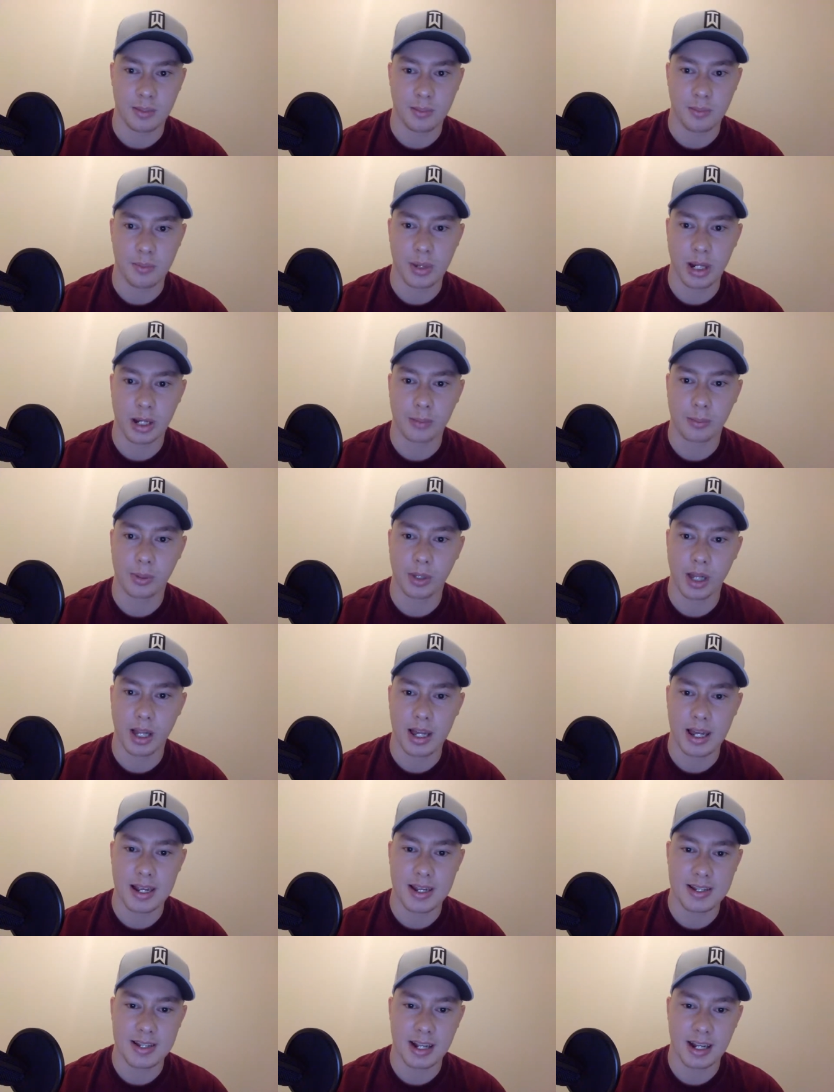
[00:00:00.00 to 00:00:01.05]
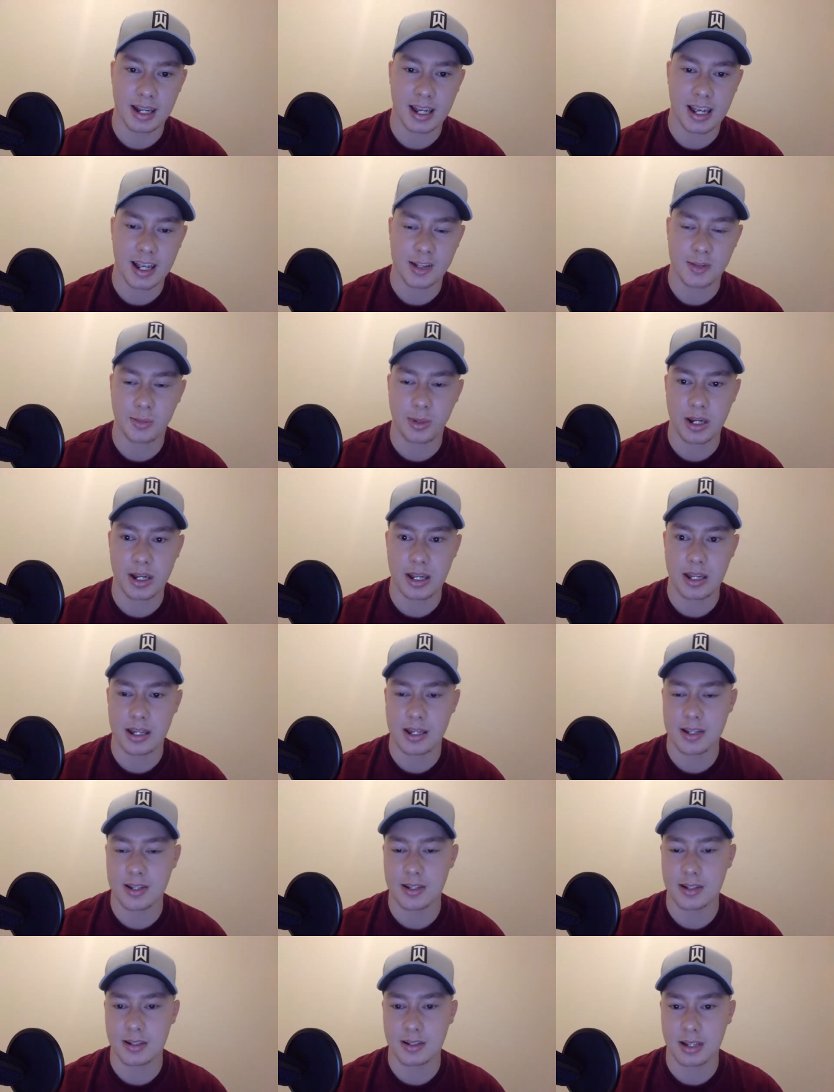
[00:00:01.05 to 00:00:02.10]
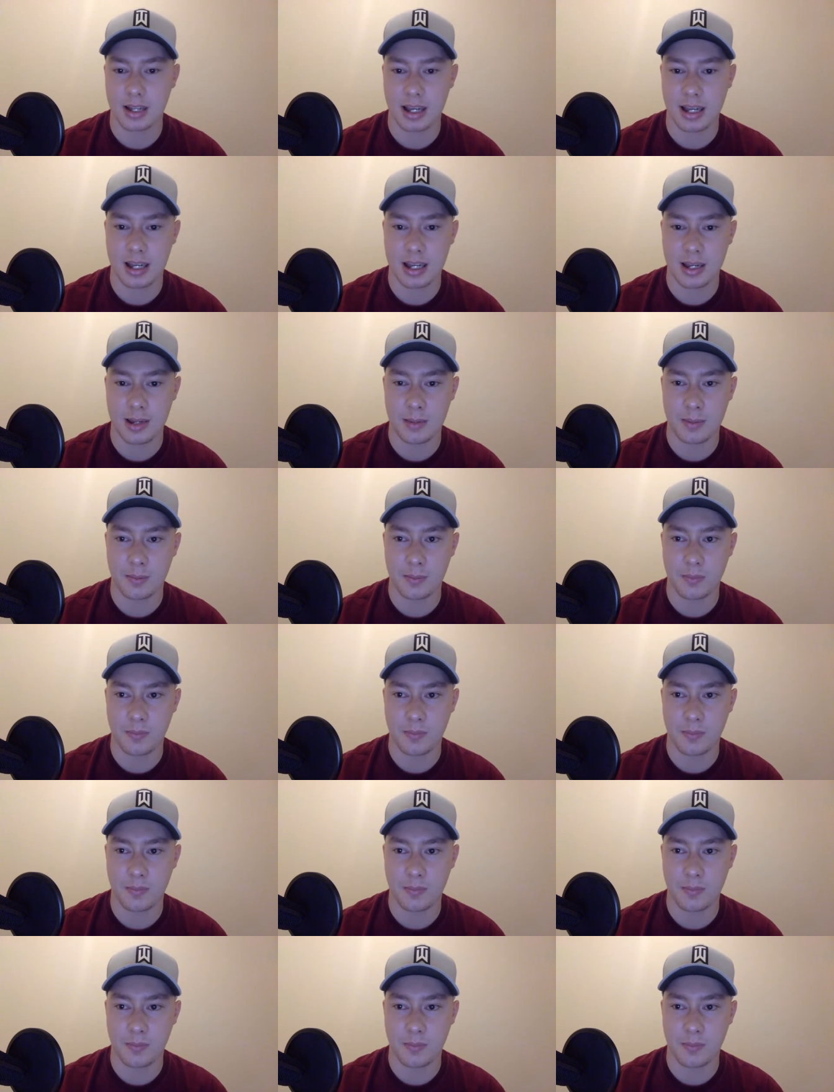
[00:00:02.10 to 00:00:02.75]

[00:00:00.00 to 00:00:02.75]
big plays, I guess, but he is a